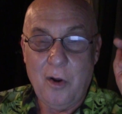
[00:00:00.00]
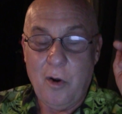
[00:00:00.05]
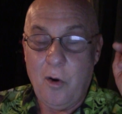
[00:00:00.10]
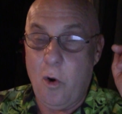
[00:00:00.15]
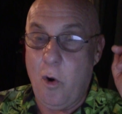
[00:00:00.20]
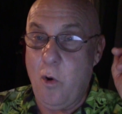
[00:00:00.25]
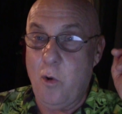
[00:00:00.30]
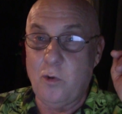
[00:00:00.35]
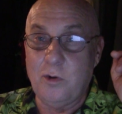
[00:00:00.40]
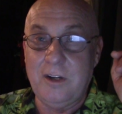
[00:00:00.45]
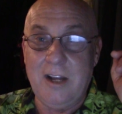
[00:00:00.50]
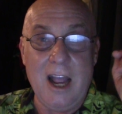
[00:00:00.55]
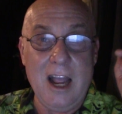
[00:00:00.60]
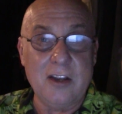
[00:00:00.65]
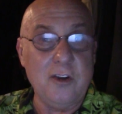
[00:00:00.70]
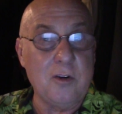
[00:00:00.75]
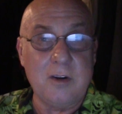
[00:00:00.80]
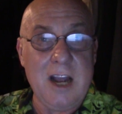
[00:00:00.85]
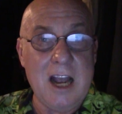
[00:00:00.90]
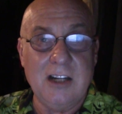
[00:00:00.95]
Oh, yeah,
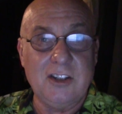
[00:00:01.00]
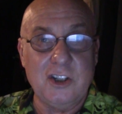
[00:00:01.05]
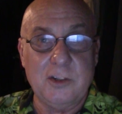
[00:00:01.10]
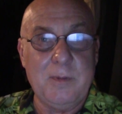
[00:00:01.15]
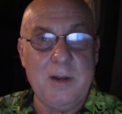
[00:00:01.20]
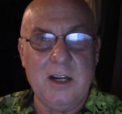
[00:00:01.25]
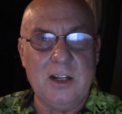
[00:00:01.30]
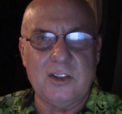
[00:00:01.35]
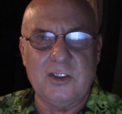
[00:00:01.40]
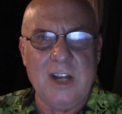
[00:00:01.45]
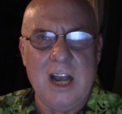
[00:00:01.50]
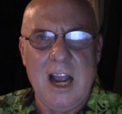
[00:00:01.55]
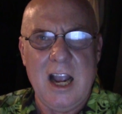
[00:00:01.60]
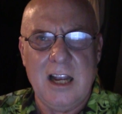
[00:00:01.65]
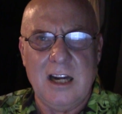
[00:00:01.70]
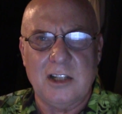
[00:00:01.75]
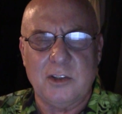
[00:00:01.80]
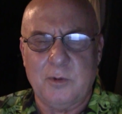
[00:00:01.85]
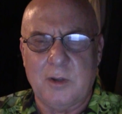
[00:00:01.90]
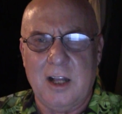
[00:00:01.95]
you can't just be a
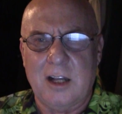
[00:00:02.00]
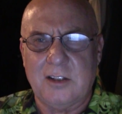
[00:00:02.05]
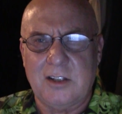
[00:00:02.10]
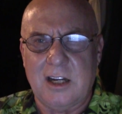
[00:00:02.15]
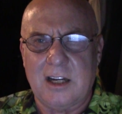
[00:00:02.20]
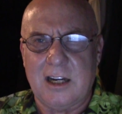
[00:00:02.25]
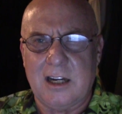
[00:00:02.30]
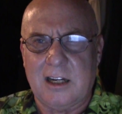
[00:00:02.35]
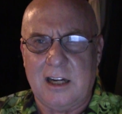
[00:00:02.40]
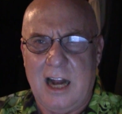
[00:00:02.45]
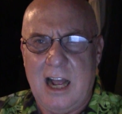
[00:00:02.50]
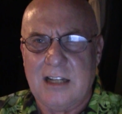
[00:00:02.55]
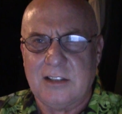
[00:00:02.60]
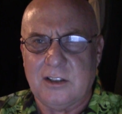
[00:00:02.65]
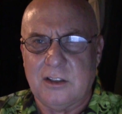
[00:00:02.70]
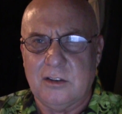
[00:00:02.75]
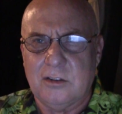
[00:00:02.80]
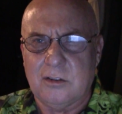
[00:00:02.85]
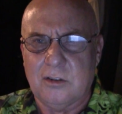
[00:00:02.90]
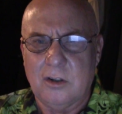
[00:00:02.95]
Zionist without taking
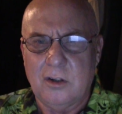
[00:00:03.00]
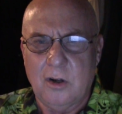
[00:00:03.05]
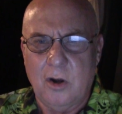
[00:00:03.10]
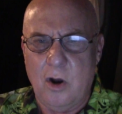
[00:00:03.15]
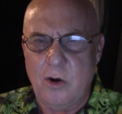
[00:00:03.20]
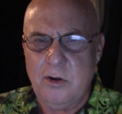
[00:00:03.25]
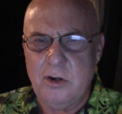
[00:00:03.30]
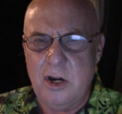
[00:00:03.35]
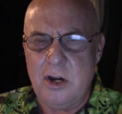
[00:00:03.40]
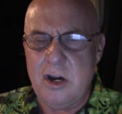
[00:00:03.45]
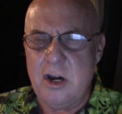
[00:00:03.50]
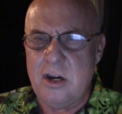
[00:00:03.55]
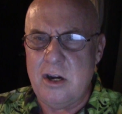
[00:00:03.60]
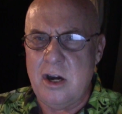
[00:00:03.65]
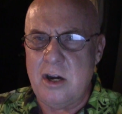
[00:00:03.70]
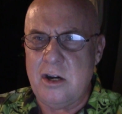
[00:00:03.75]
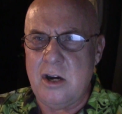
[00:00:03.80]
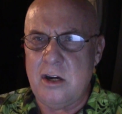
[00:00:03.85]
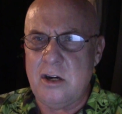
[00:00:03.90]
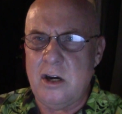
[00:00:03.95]
classes. Oh, no.
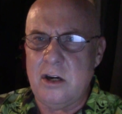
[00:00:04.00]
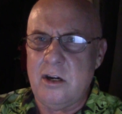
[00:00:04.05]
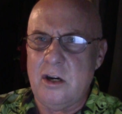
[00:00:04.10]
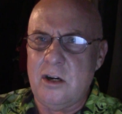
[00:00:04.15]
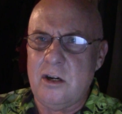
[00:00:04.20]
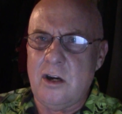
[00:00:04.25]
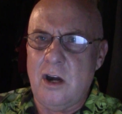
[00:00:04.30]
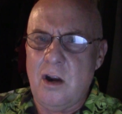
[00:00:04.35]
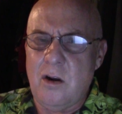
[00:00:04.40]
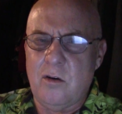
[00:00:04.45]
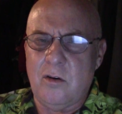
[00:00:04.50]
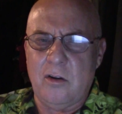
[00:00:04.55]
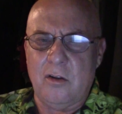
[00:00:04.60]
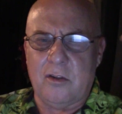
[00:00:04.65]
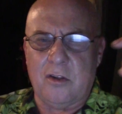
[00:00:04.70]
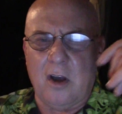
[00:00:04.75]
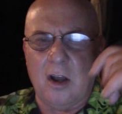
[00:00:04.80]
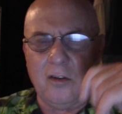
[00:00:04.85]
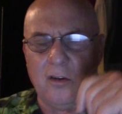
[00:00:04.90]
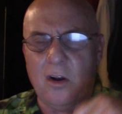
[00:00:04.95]
You
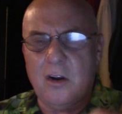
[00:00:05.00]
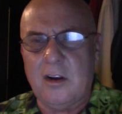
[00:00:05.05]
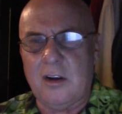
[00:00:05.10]
thought all